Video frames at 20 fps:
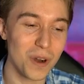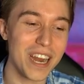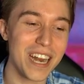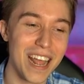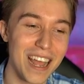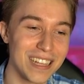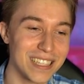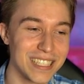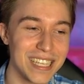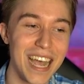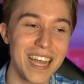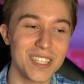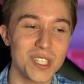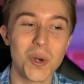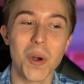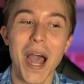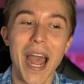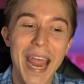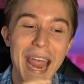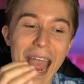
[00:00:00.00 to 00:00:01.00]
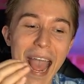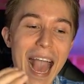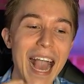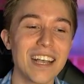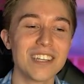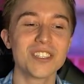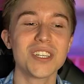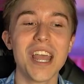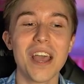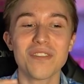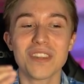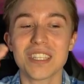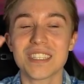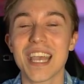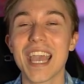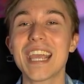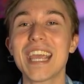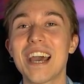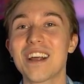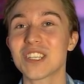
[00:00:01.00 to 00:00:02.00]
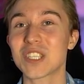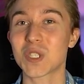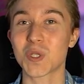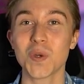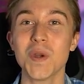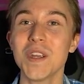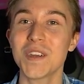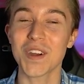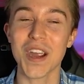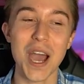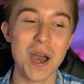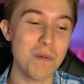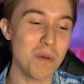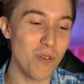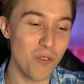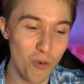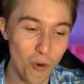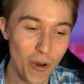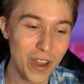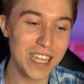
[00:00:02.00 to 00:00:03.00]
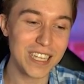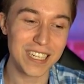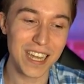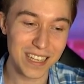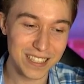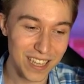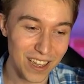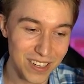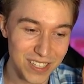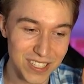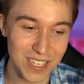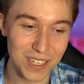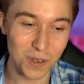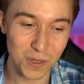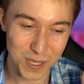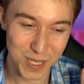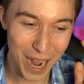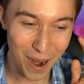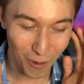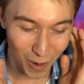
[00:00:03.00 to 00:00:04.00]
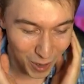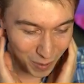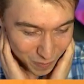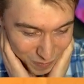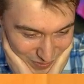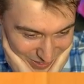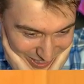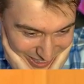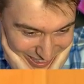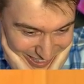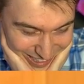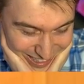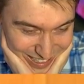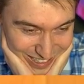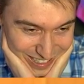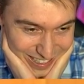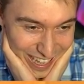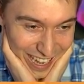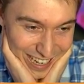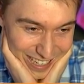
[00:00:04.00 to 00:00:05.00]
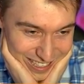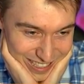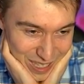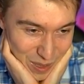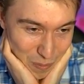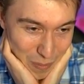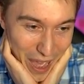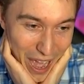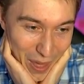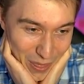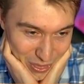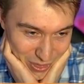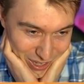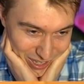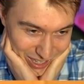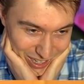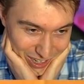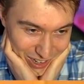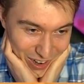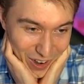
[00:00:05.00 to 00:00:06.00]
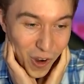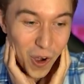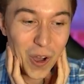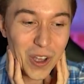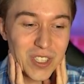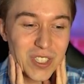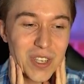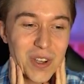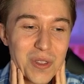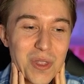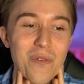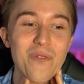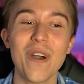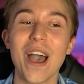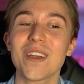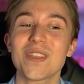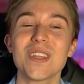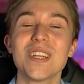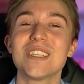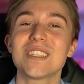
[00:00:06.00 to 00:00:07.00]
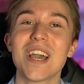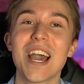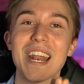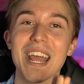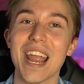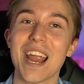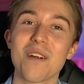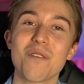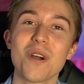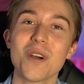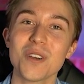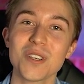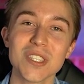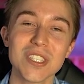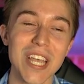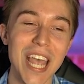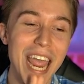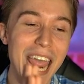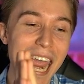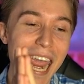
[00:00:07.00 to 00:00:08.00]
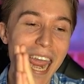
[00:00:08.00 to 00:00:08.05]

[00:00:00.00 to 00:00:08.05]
right-hand side. So I actually have to take out his three crown before he takes out a single tower. That is the bad thing here. Also, the fact that he's got arrows